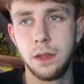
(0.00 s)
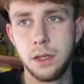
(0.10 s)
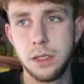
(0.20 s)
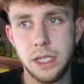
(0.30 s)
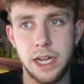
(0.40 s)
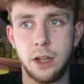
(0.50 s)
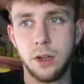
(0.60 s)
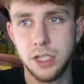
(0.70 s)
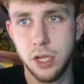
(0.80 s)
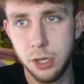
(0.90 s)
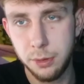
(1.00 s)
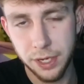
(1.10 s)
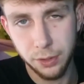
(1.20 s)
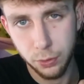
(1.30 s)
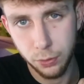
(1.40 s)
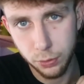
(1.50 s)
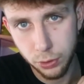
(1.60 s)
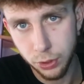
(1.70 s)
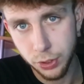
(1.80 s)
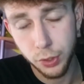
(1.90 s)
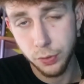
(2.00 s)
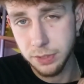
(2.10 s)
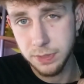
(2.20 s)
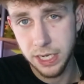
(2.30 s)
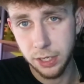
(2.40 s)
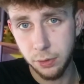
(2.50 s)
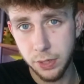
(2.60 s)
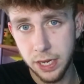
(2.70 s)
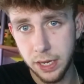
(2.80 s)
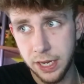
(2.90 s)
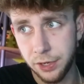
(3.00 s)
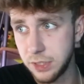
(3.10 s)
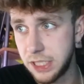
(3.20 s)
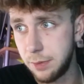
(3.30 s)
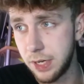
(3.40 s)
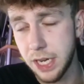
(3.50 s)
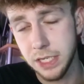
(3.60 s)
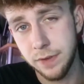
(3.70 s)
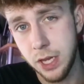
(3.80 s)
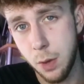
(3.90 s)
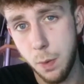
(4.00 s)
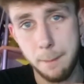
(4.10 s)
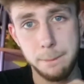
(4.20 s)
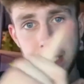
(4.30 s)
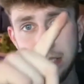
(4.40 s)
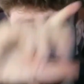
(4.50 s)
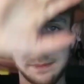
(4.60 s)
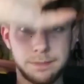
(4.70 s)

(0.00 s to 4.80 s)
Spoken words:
So yeah guys, I hope you had a good Christmas and New Year, and I'll see you in the next video. Peace.